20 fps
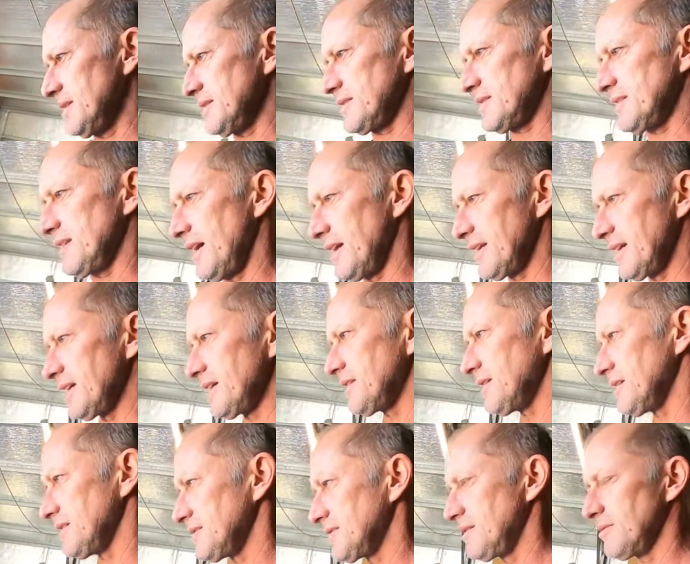stunner
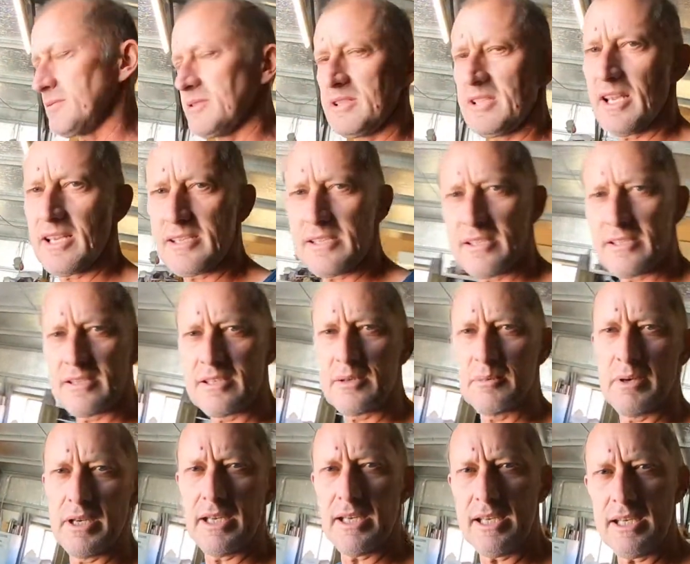that she was destined
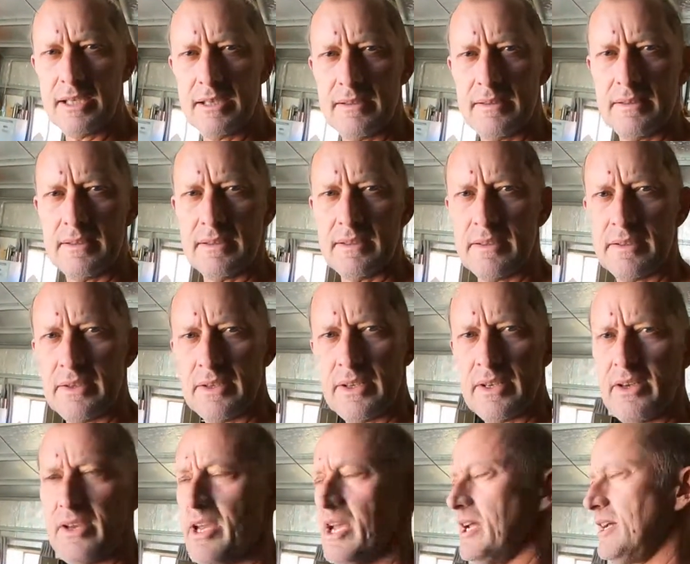to be.
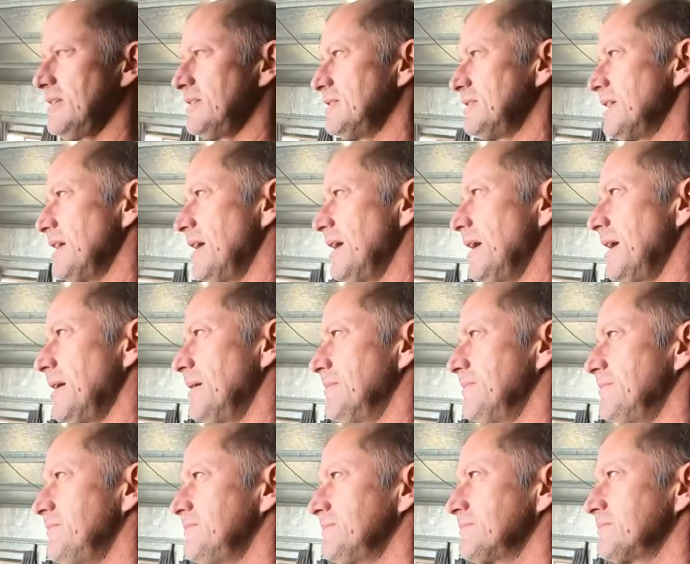And,
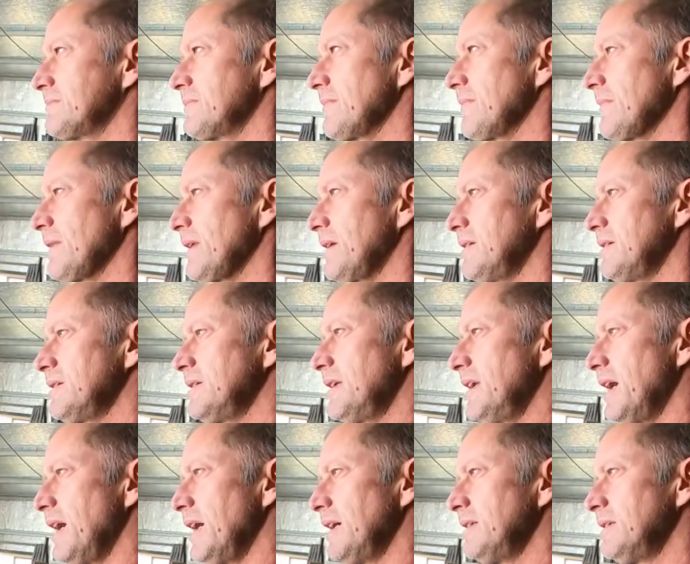you
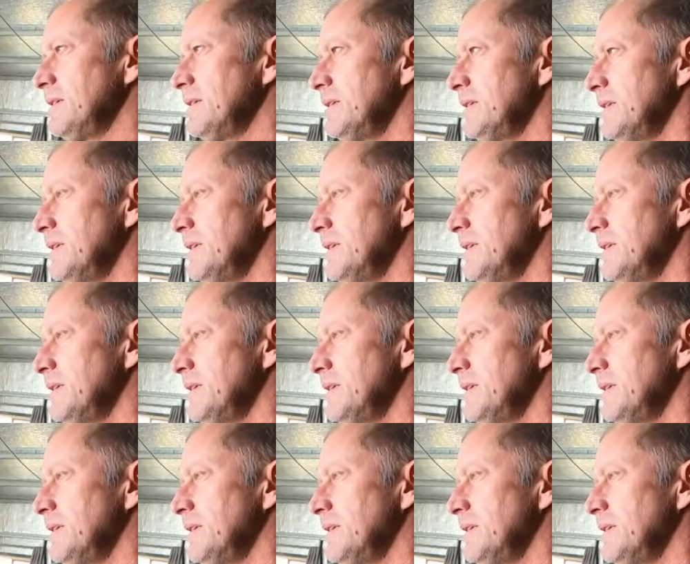know,